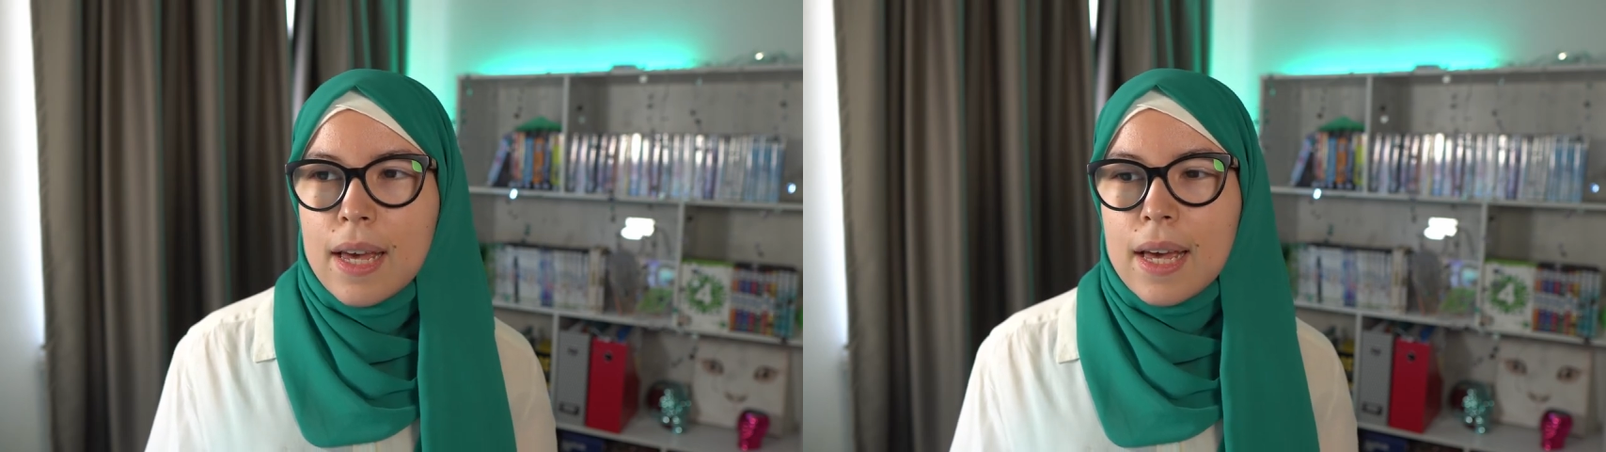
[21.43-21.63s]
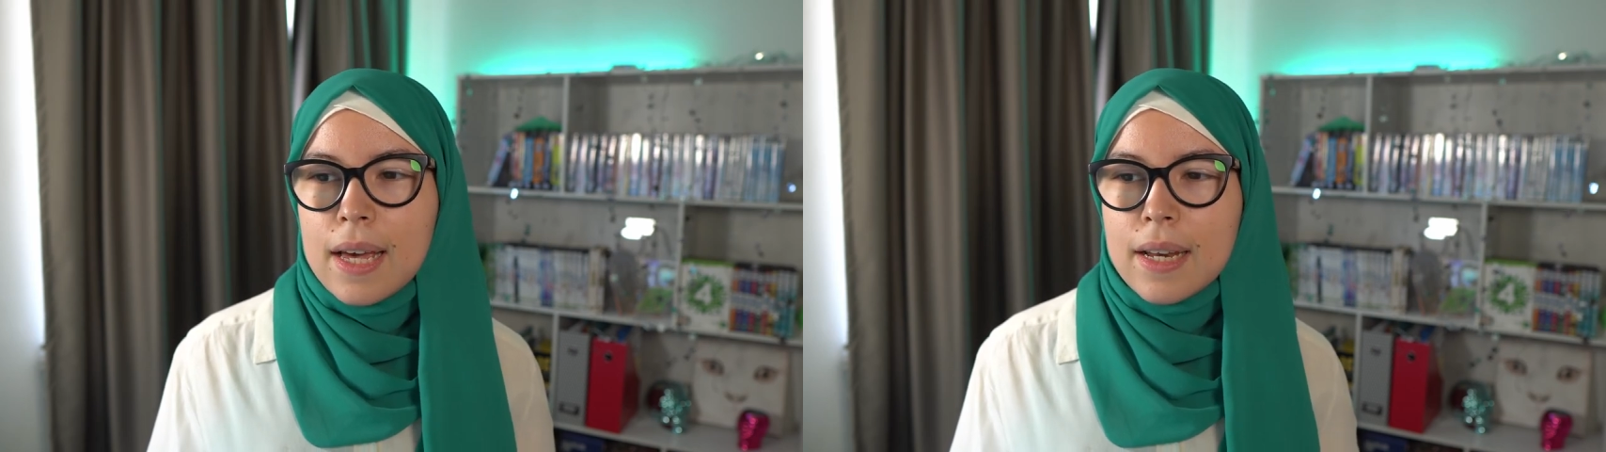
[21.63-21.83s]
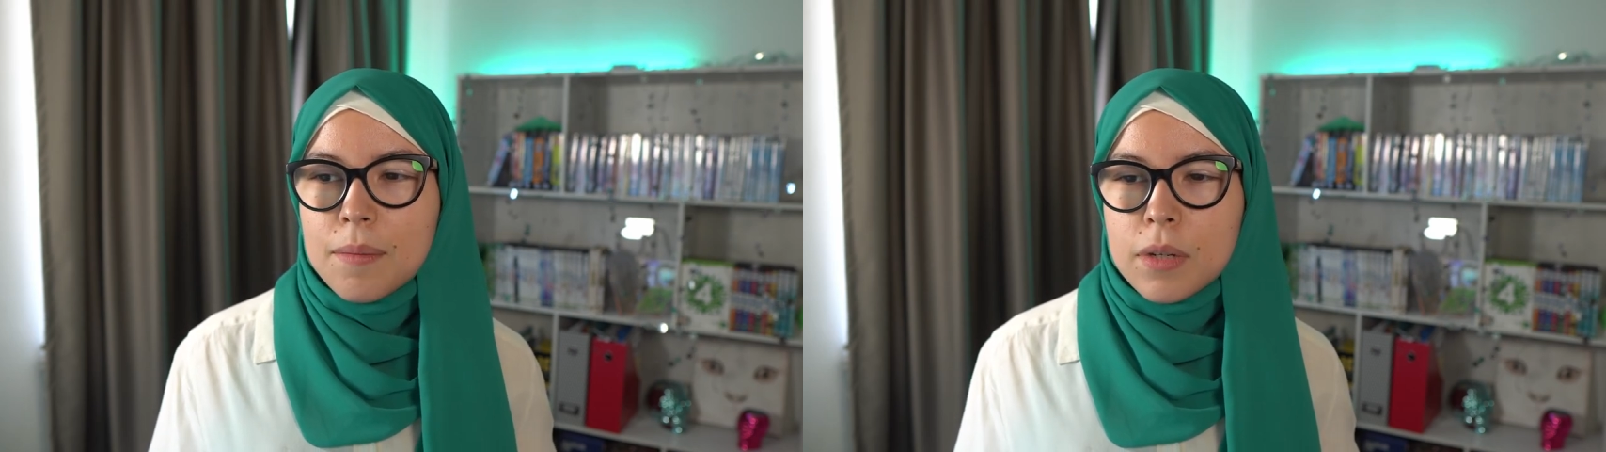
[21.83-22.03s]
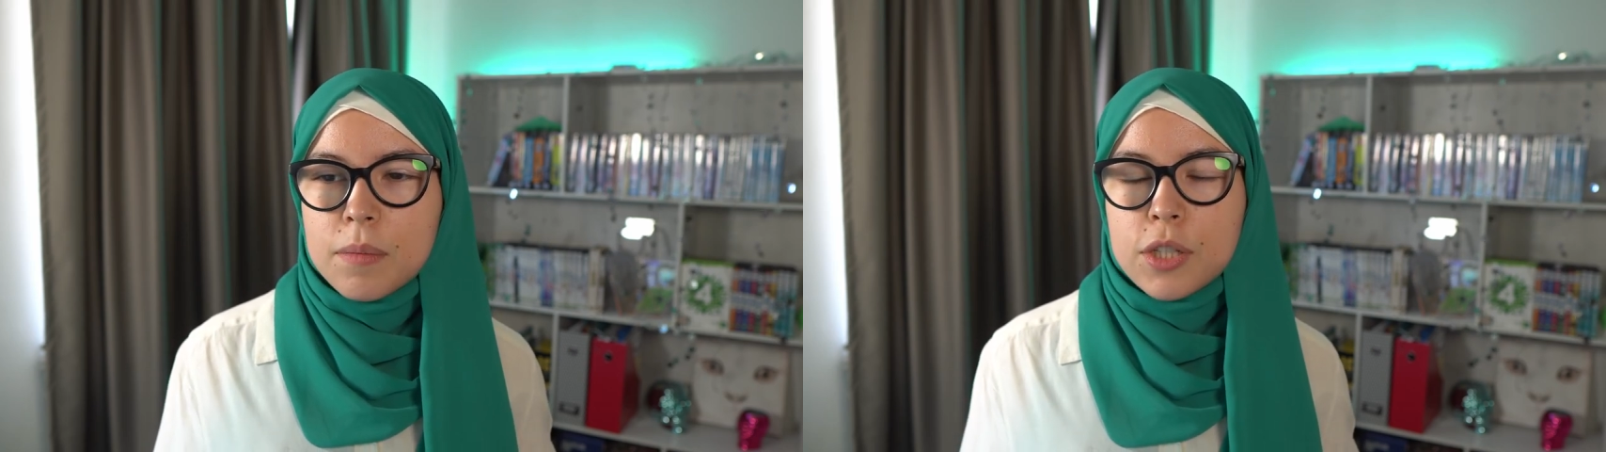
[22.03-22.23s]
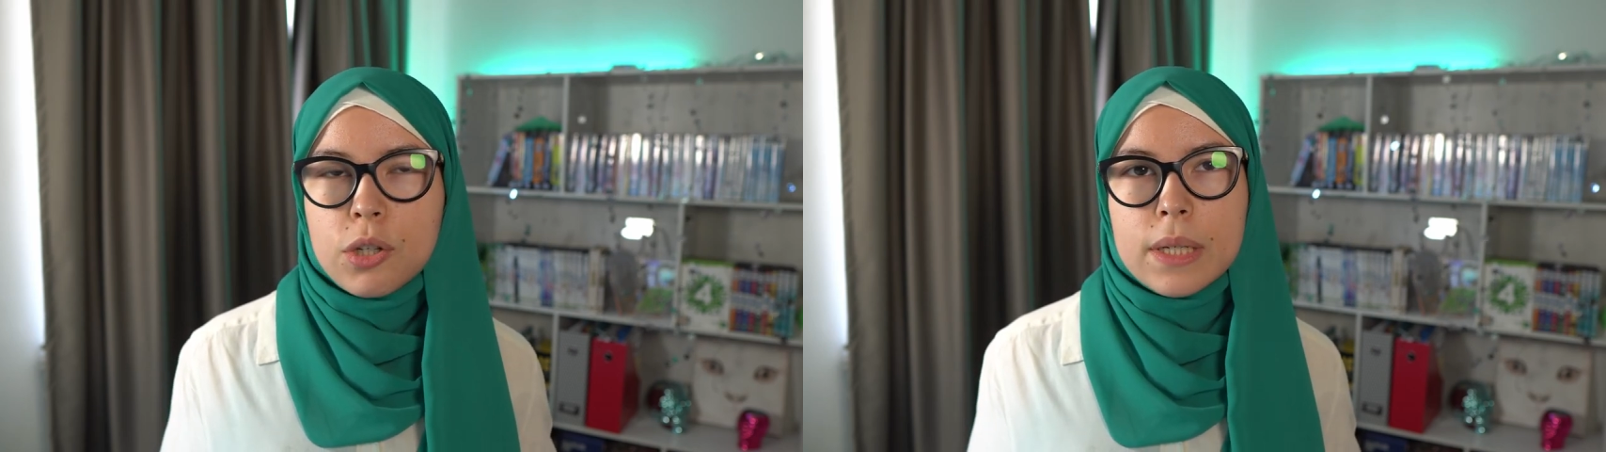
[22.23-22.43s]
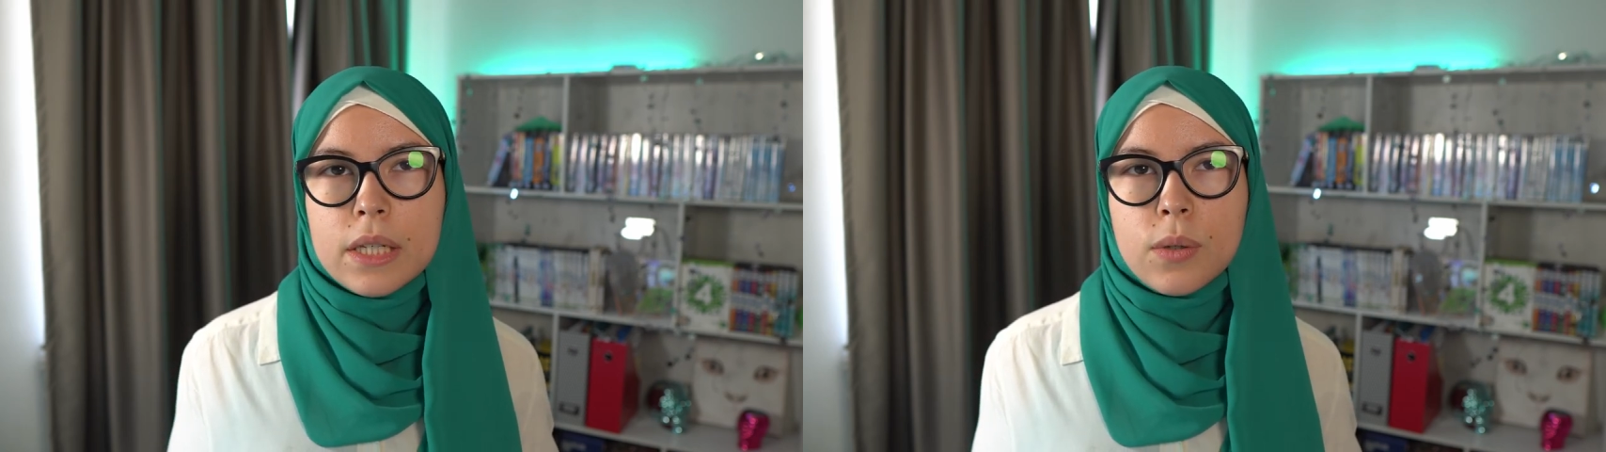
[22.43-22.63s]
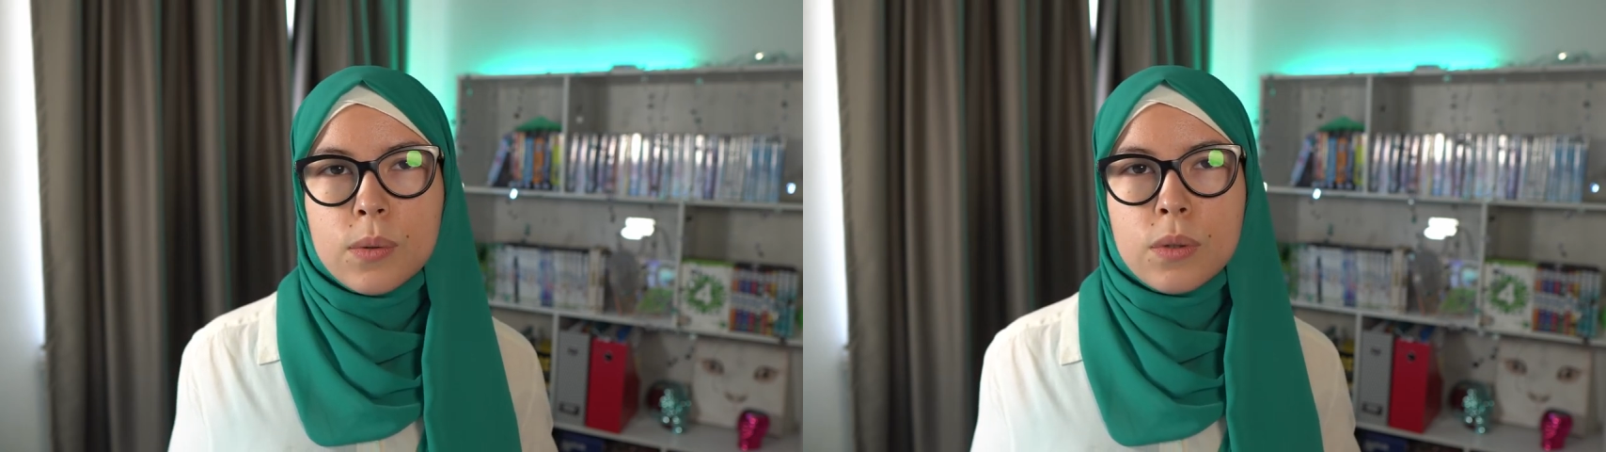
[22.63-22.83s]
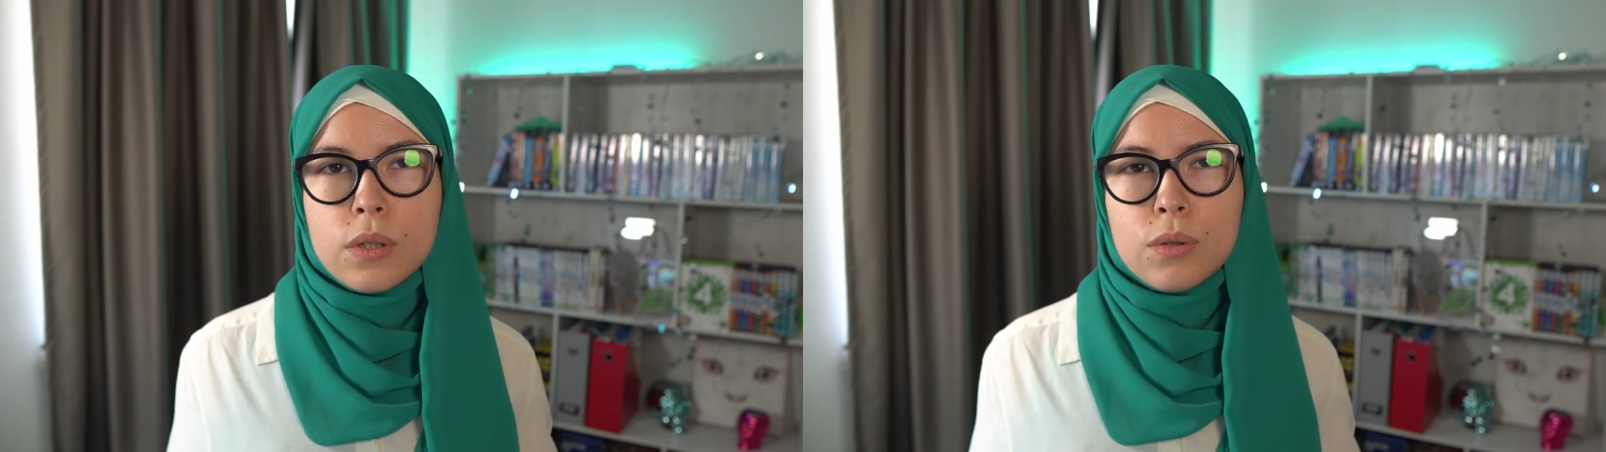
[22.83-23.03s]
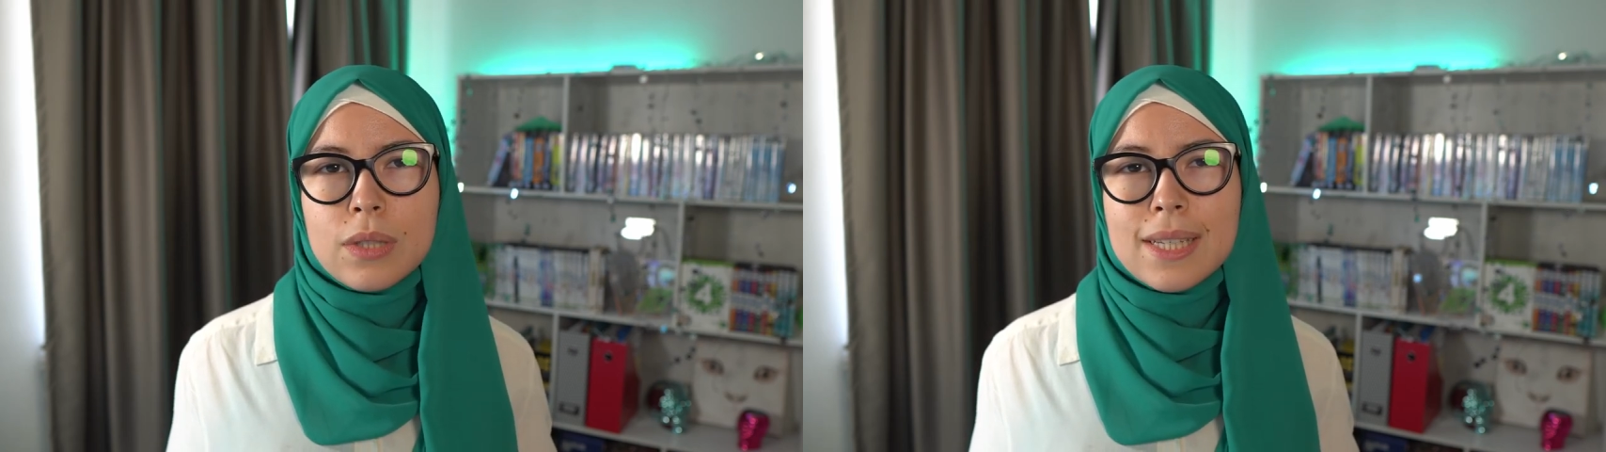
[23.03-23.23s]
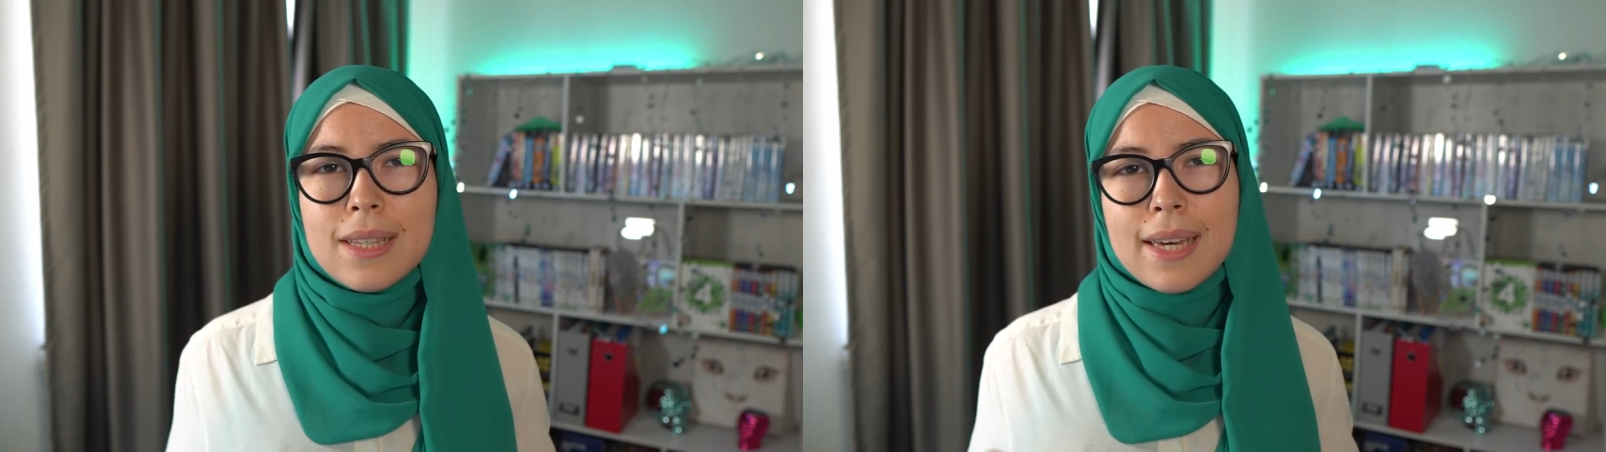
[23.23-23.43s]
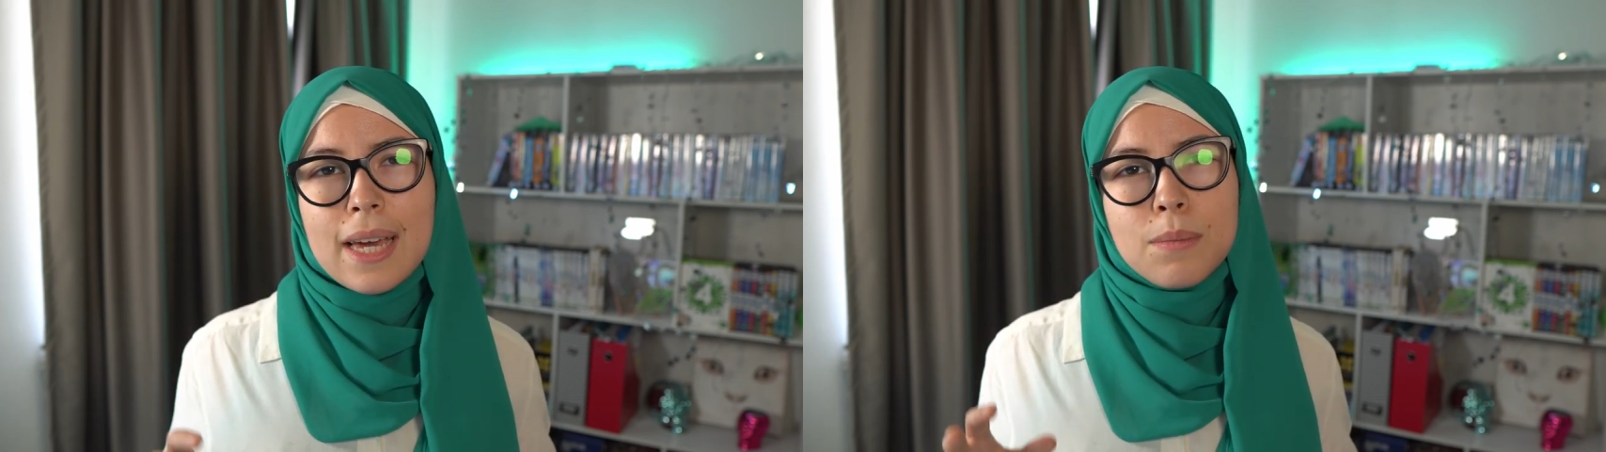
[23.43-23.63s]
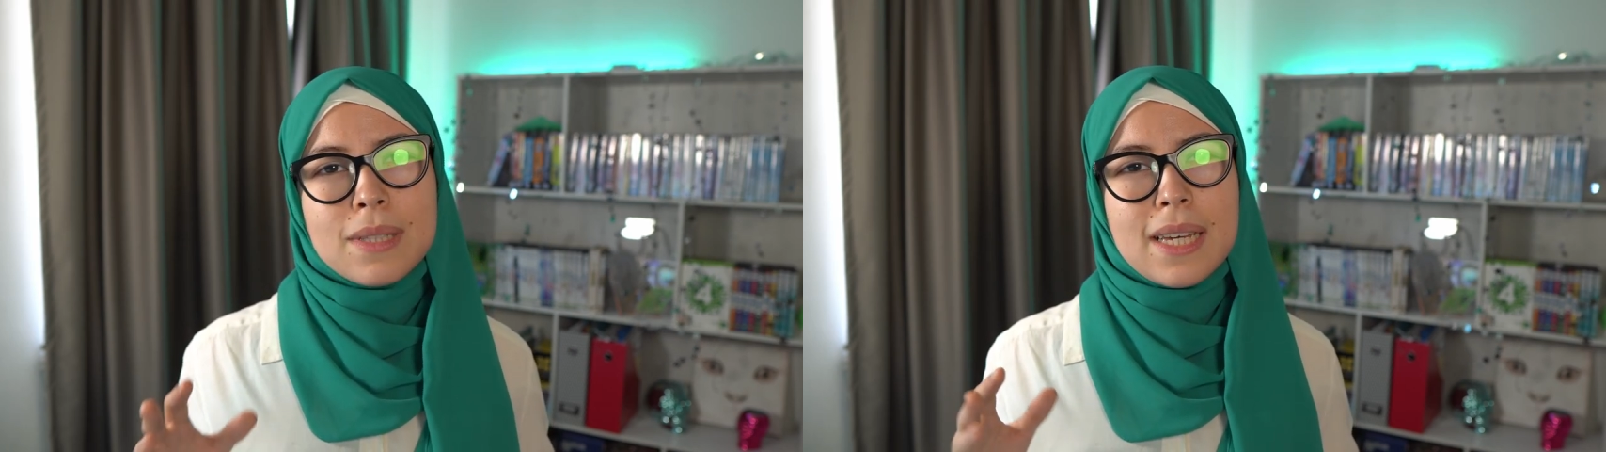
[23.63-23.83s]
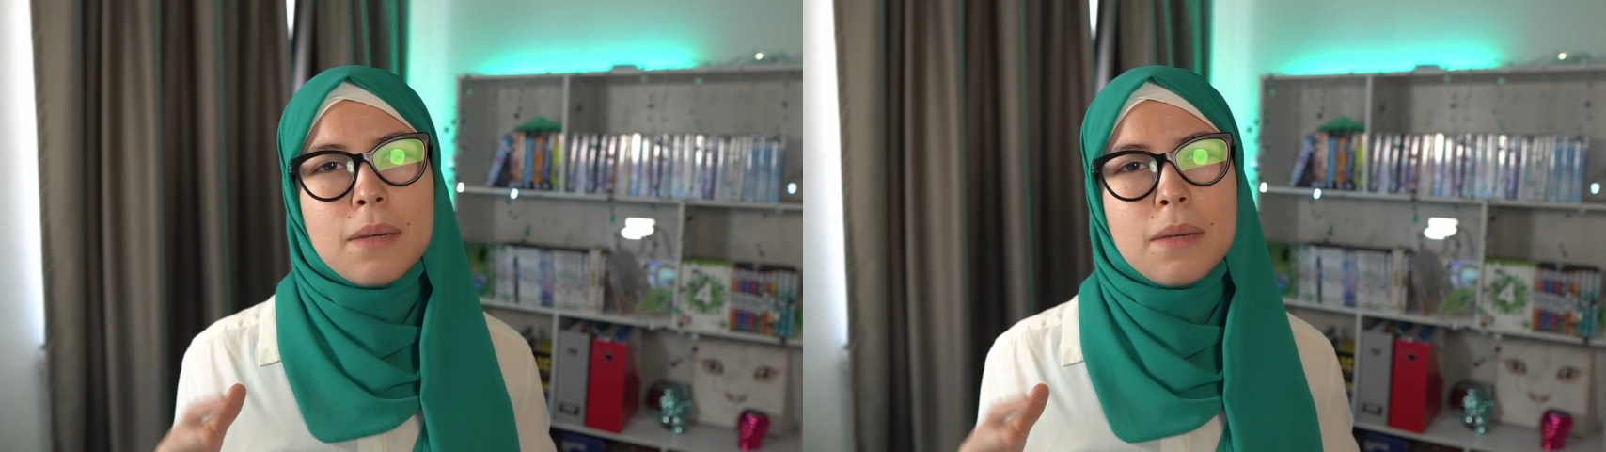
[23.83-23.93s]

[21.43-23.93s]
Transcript: and I'm going to be showing you using the game's